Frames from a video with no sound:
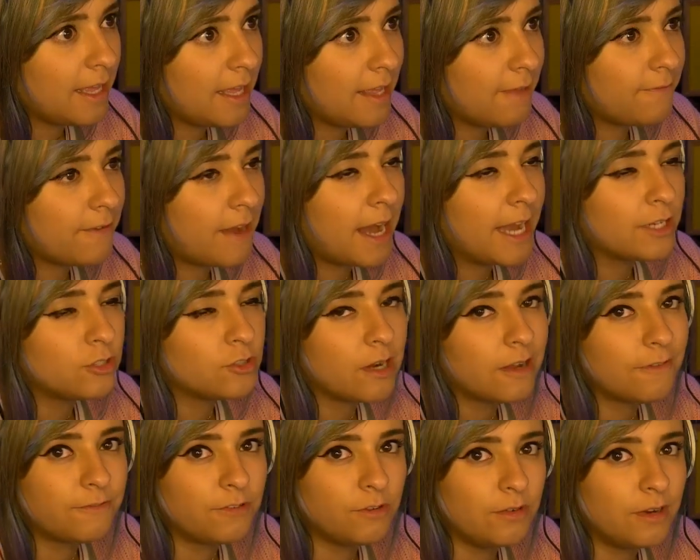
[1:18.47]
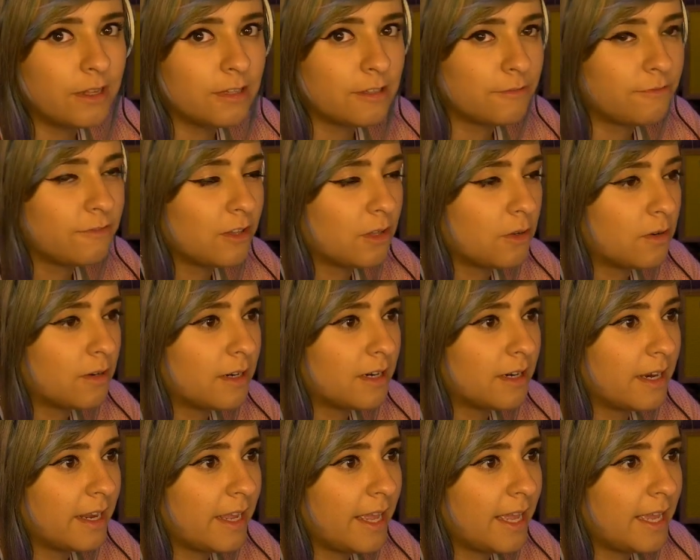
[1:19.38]
If I drop food on the
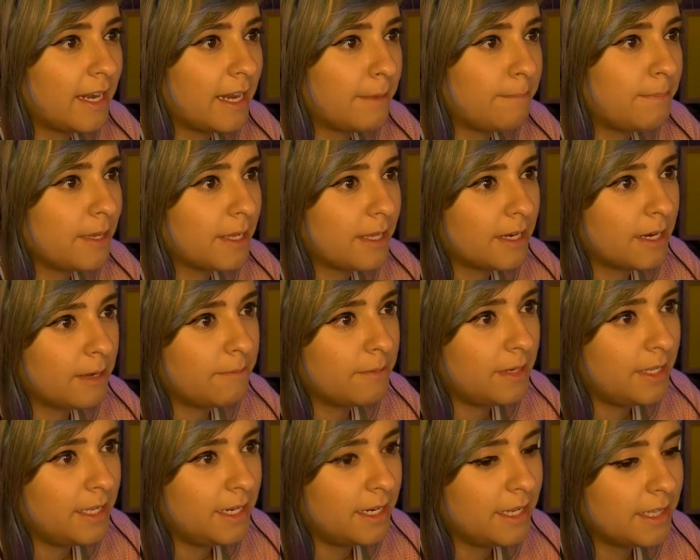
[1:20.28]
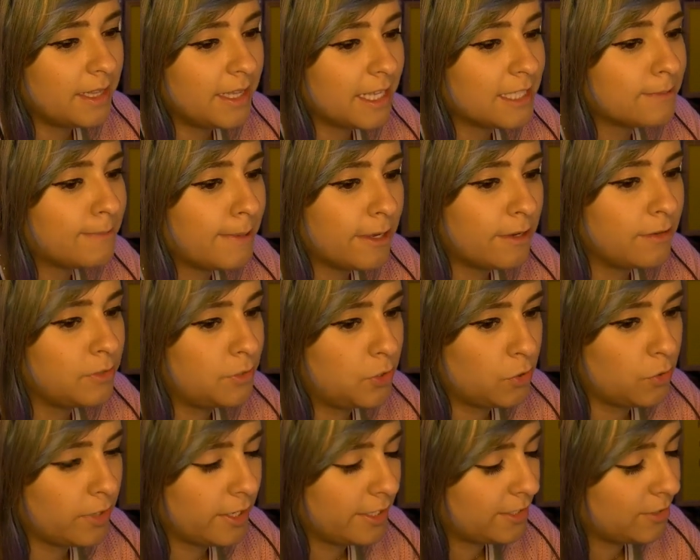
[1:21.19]
floor and I pick it up and eat it, that's my own
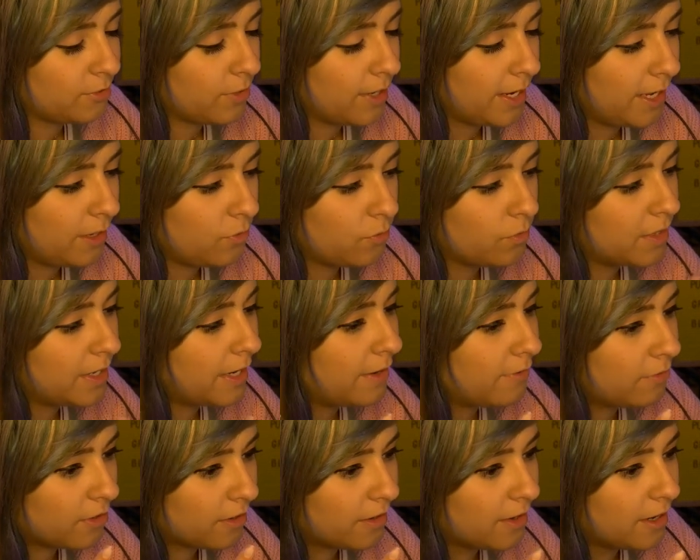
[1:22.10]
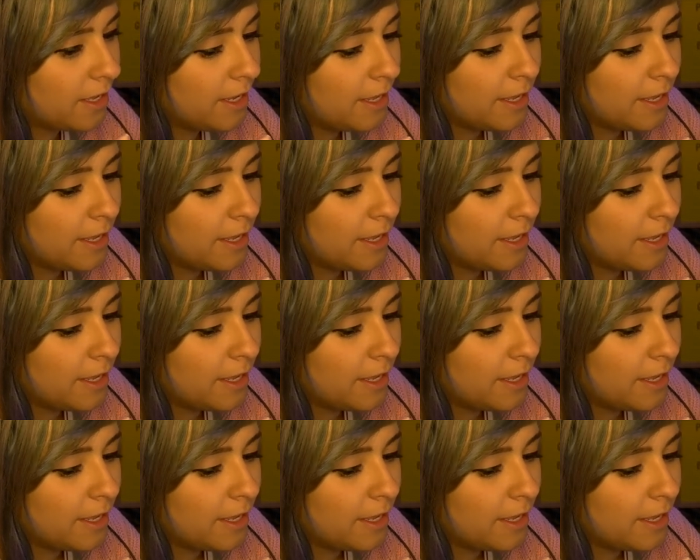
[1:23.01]
choice, right? Whatever.